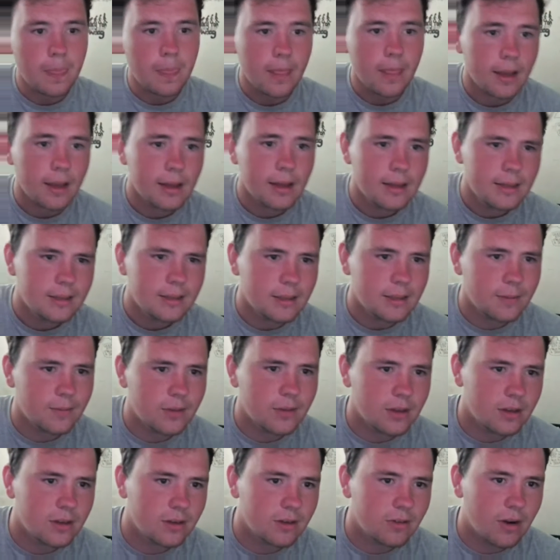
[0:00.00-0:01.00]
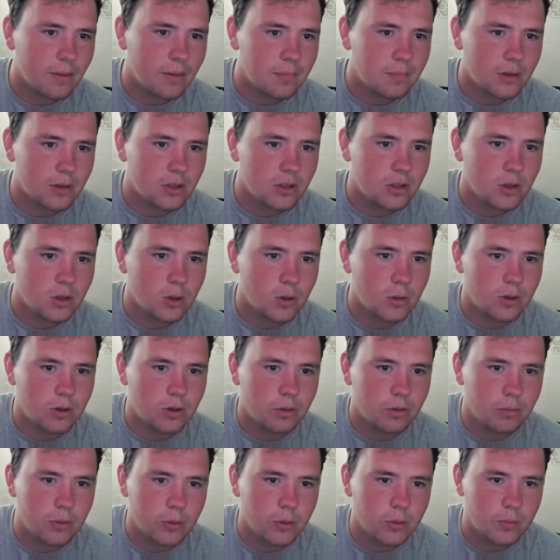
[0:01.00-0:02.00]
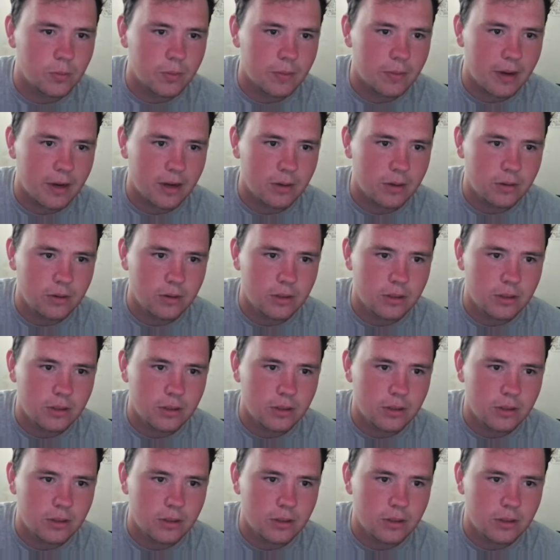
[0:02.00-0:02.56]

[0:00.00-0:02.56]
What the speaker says: Something grabbed my shoulder and pulled me backwards.